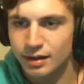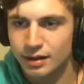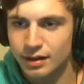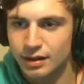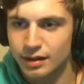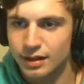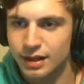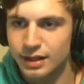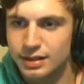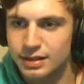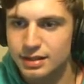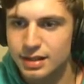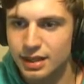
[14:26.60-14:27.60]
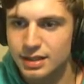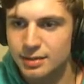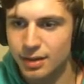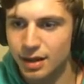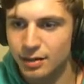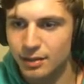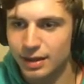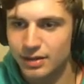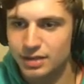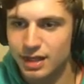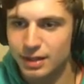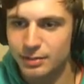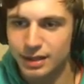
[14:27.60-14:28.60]
Alright, tons of Bomber Mouse
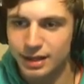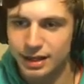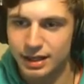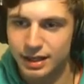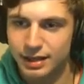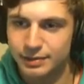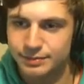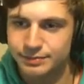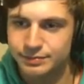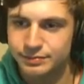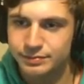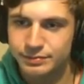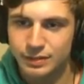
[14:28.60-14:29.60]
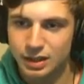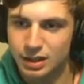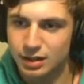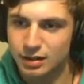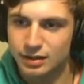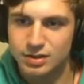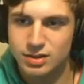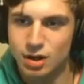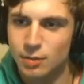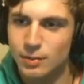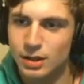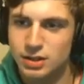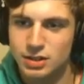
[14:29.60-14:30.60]
coming in. Look at
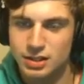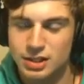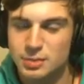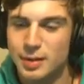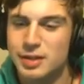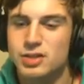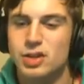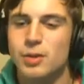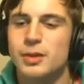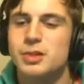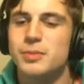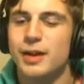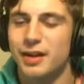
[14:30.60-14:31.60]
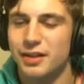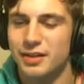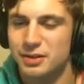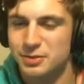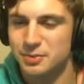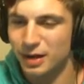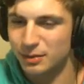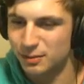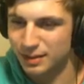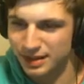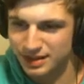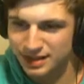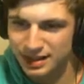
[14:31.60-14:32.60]
so much, he spent so much mana on those Bomber
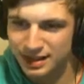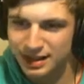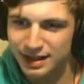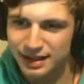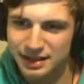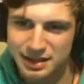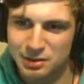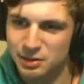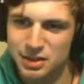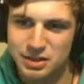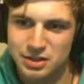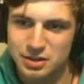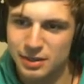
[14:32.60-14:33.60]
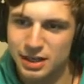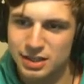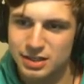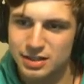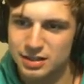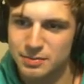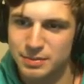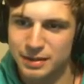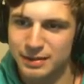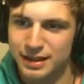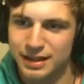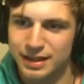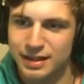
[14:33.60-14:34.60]
Mice. They didn't really do much, so it's maybe
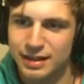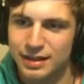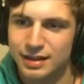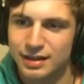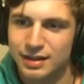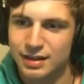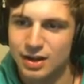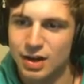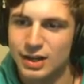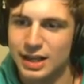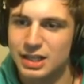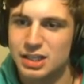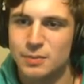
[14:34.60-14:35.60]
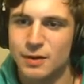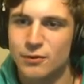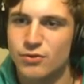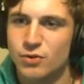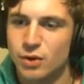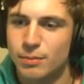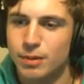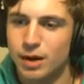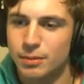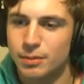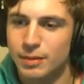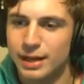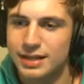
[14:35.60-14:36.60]
like, okay, he just spent 4
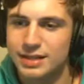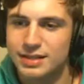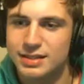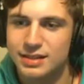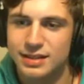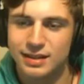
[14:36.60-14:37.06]
Bomber Mice.